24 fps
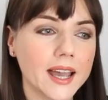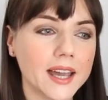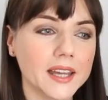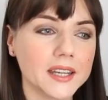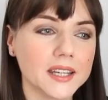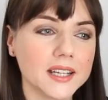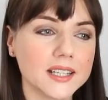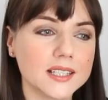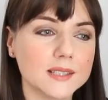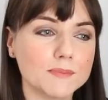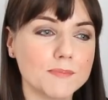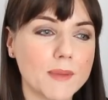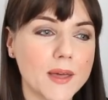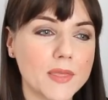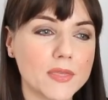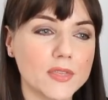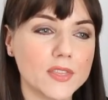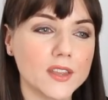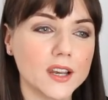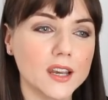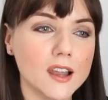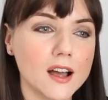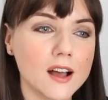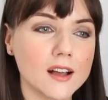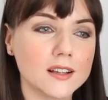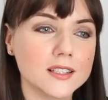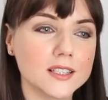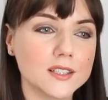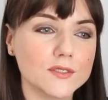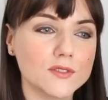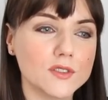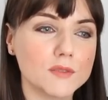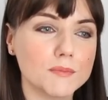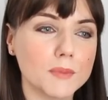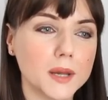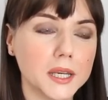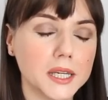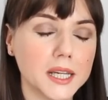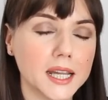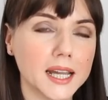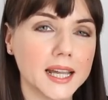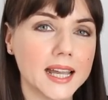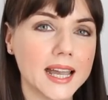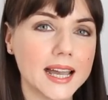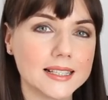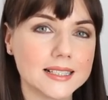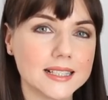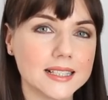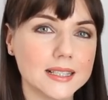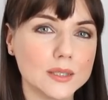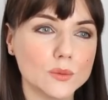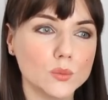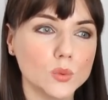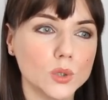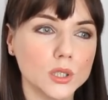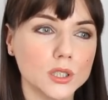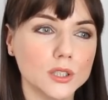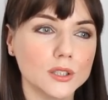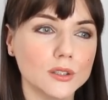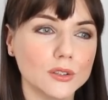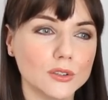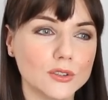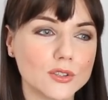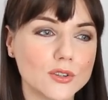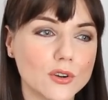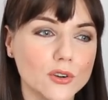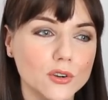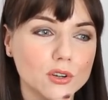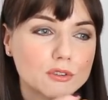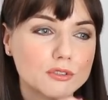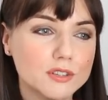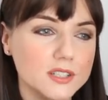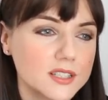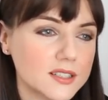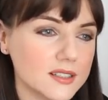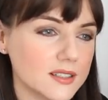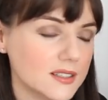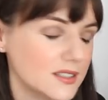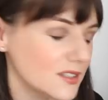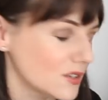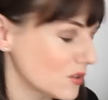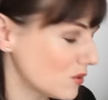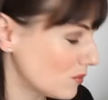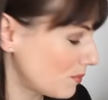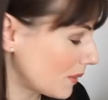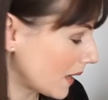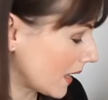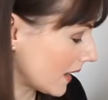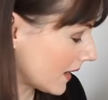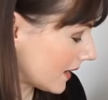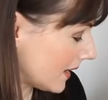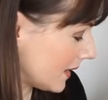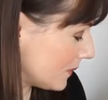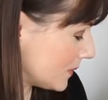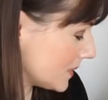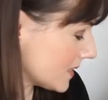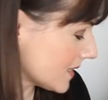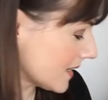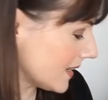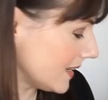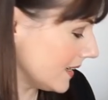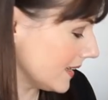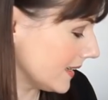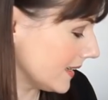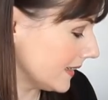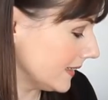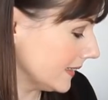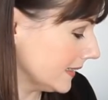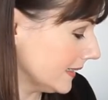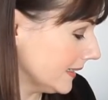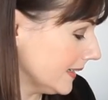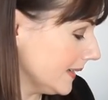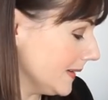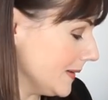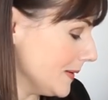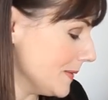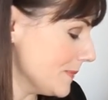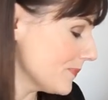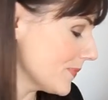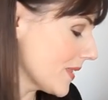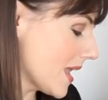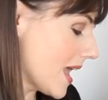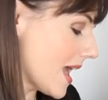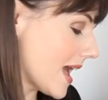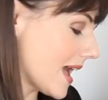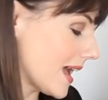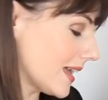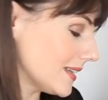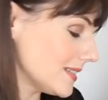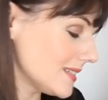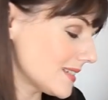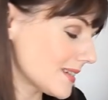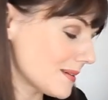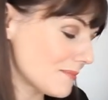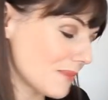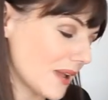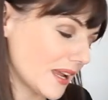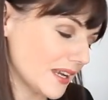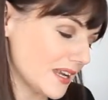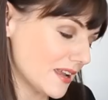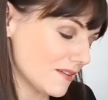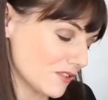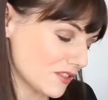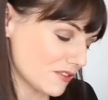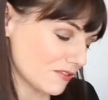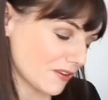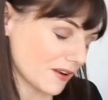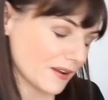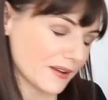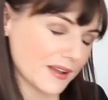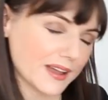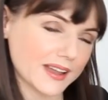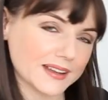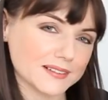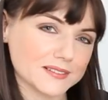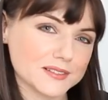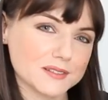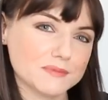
and I spent the last of the money I had in the world on a Christian Dior black liquid eyeliner, and I never throw it out